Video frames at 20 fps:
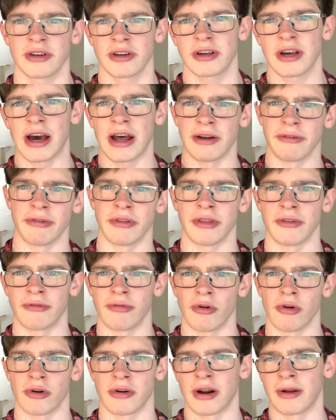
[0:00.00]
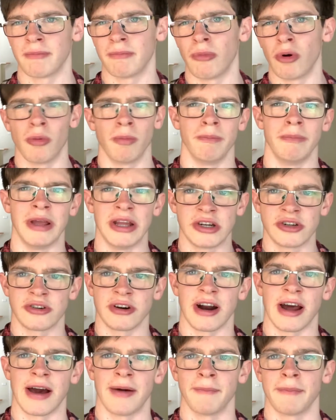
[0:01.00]
kind of in the foreground, more
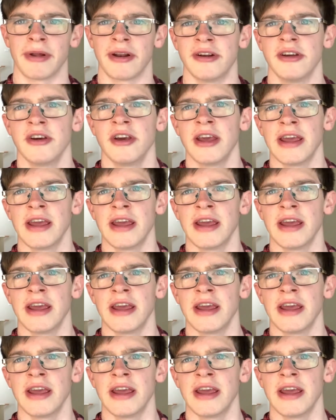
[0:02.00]
mid-ground, but